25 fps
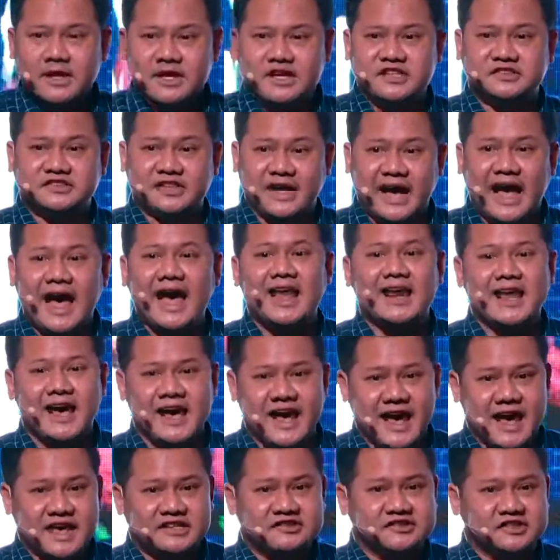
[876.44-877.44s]
It's the
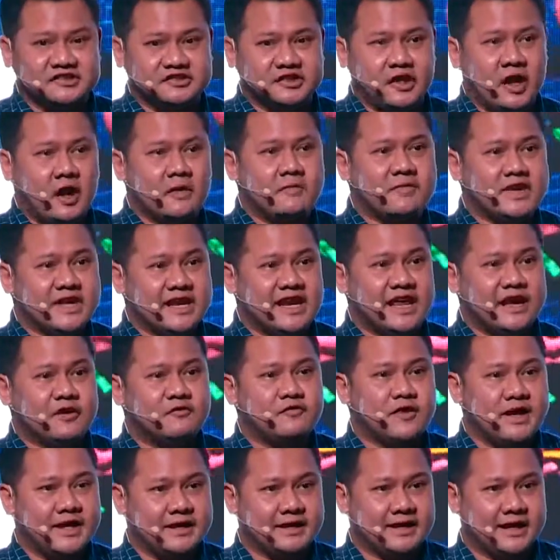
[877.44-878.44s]
alliances of
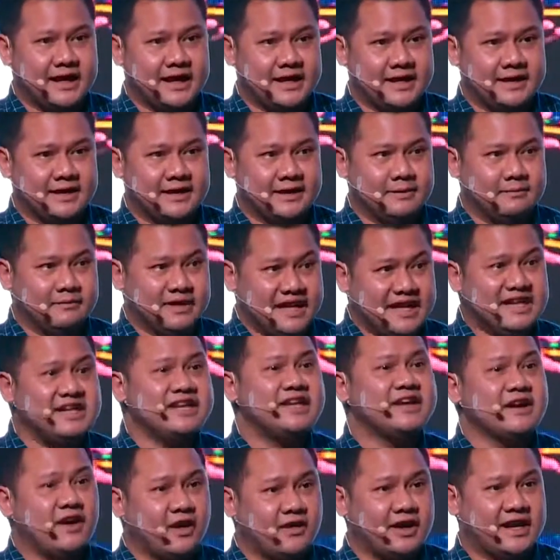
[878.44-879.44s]
11 like
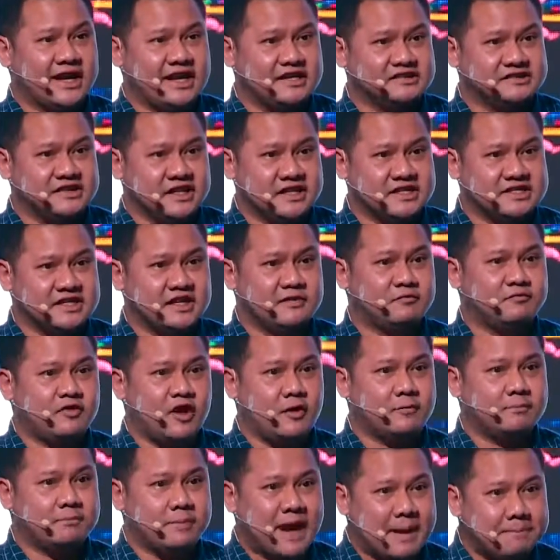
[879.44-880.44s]
leading organizations
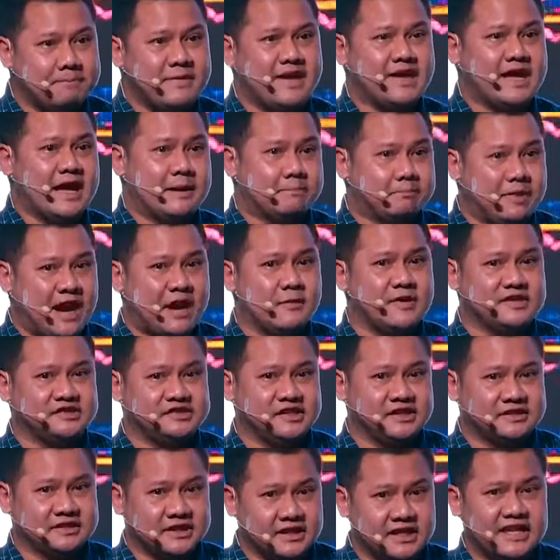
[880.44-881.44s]
from public and private
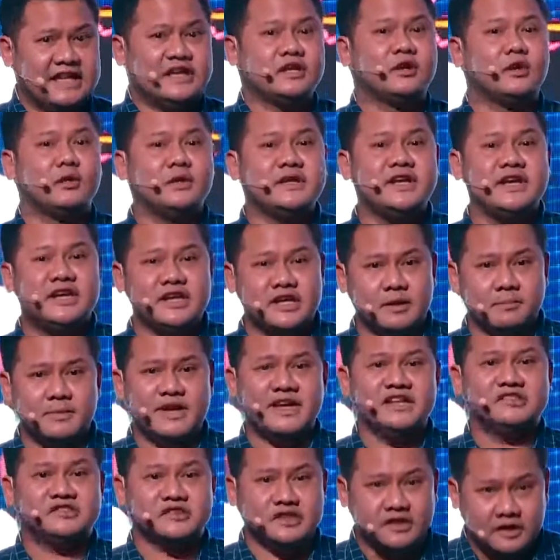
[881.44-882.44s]
sector, including the
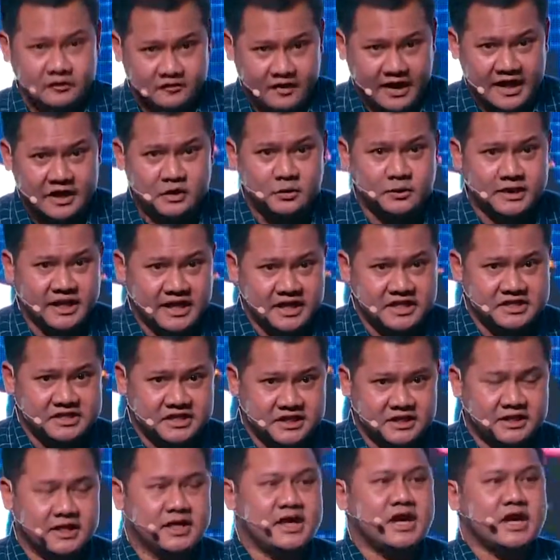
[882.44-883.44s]
Minister of
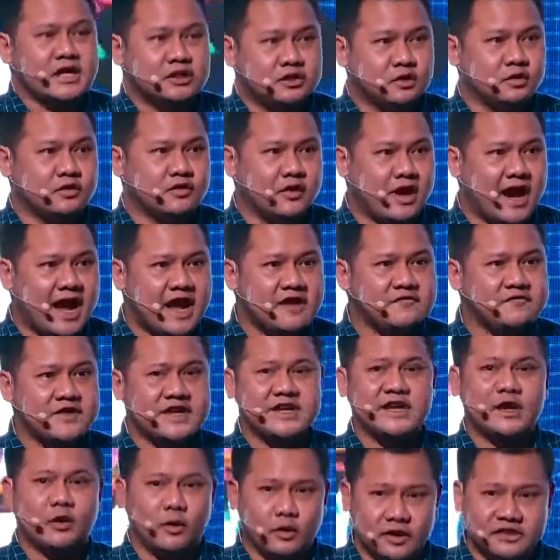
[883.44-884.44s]
Education, to drive
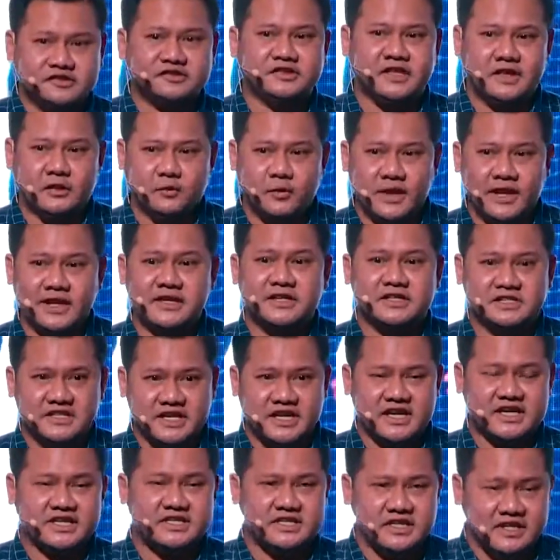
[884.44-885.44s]
in a holistic way the
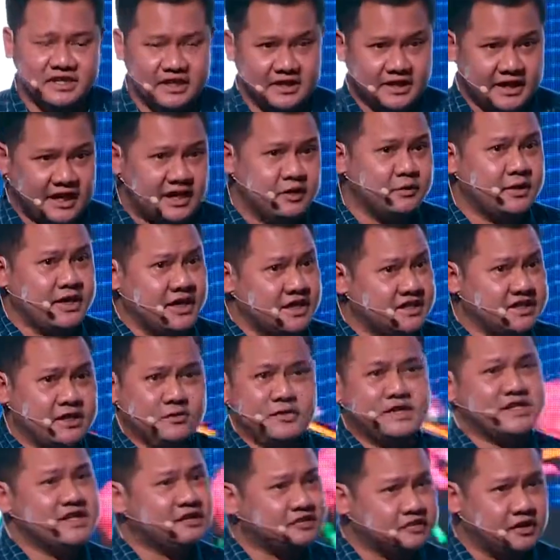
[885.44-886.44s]
change in the education.
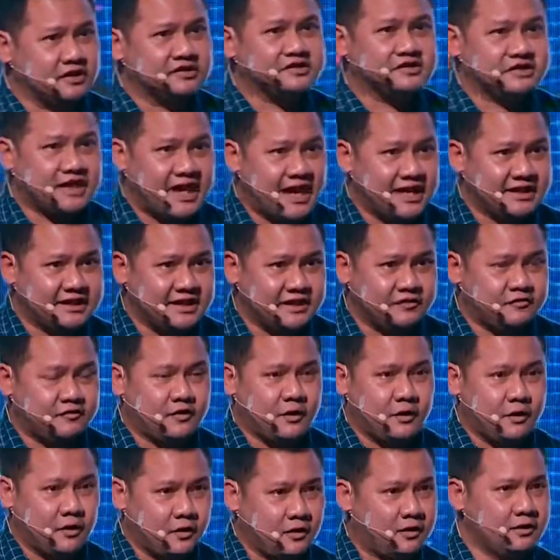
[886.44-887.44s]
We just got started
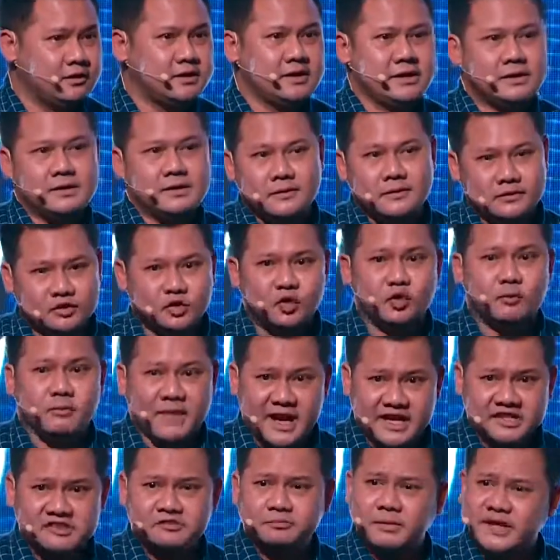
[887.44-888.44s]
for 2
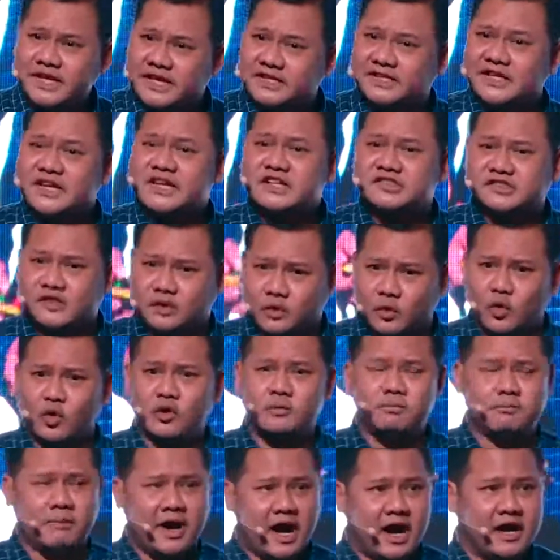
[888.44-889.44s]
months, but I think it's a
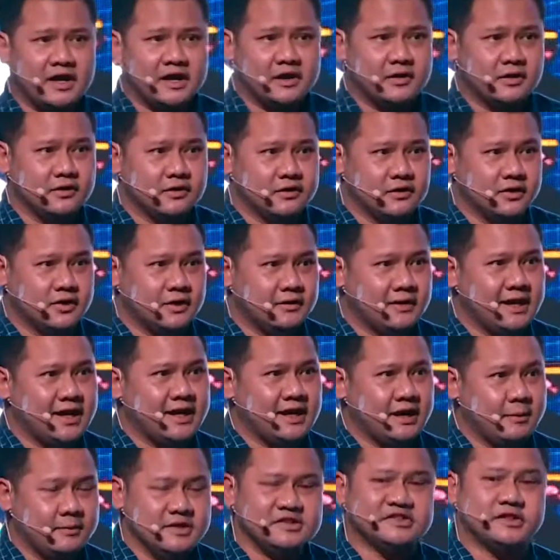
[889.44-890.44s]
good model,
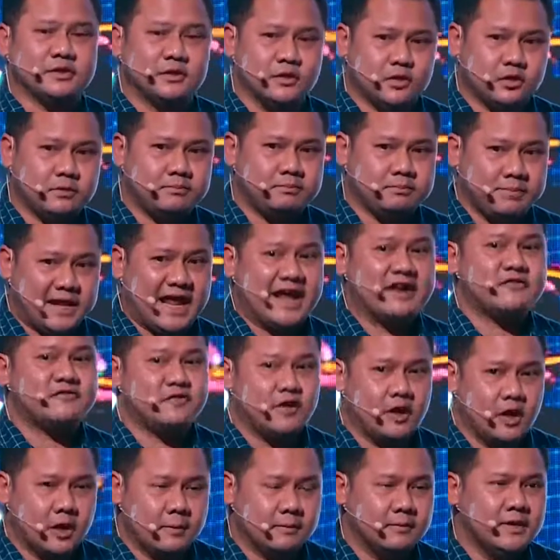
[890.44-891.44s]
like it's a good
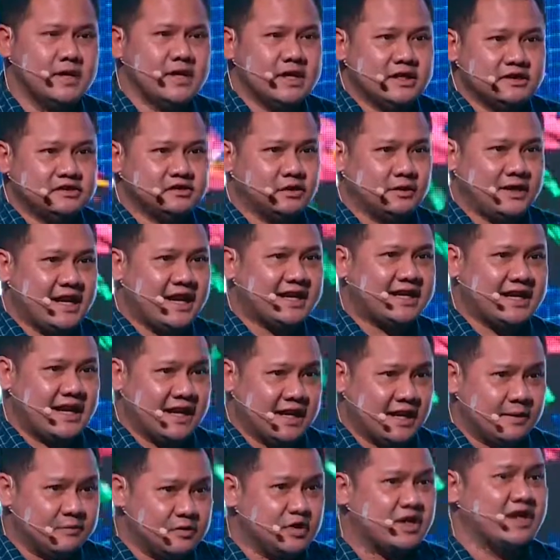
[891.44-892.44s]
platform so that
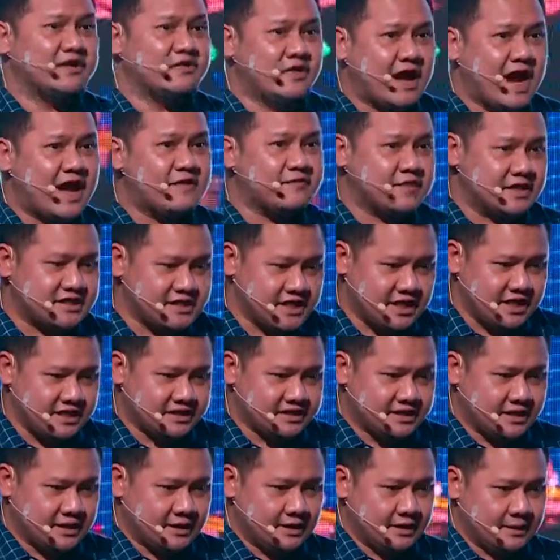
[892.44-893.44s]
like you can drive a
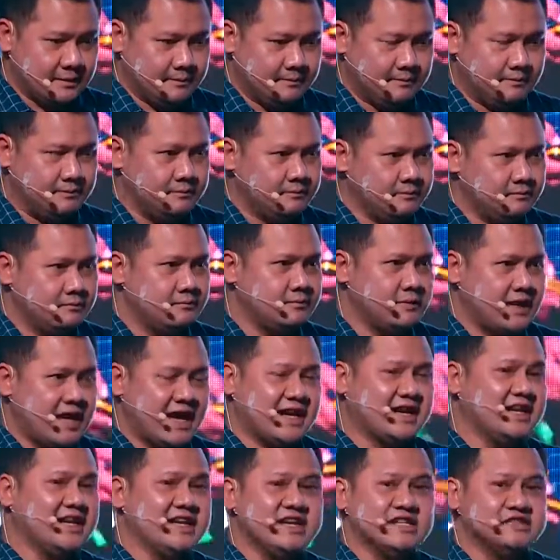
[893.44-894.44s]
change.
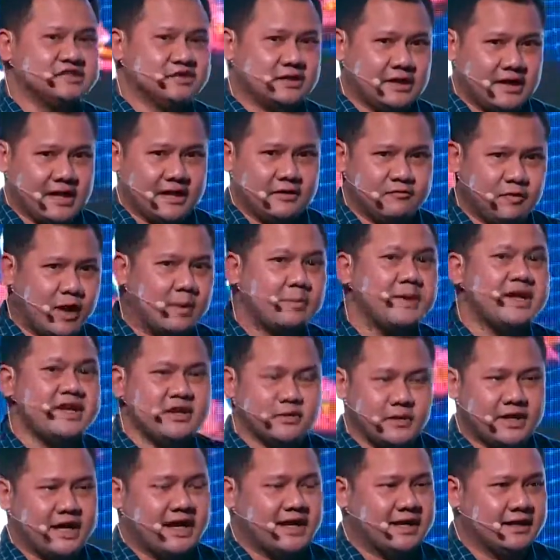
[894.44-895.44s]
At least probably
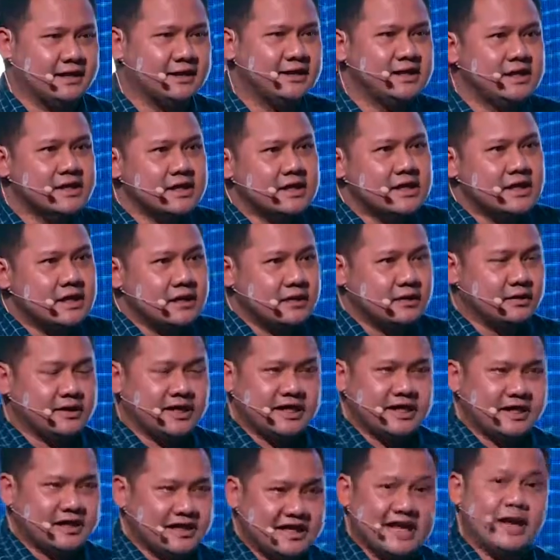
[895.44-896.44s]
you can
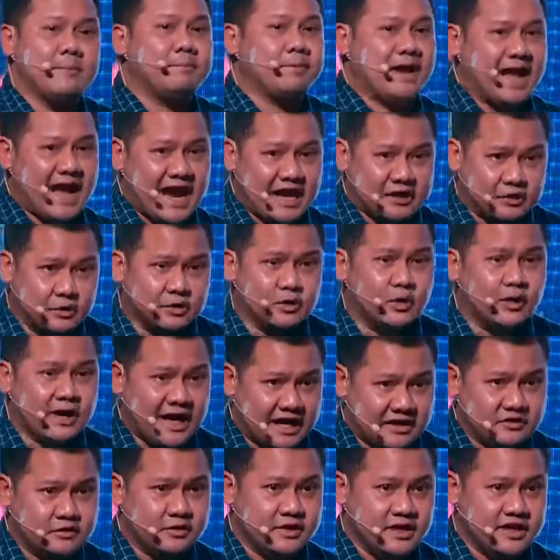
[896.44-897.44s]
reapply to your
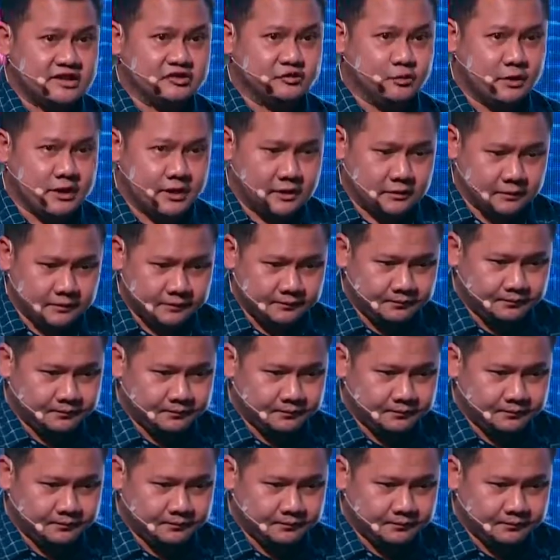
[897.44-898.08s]
country as well.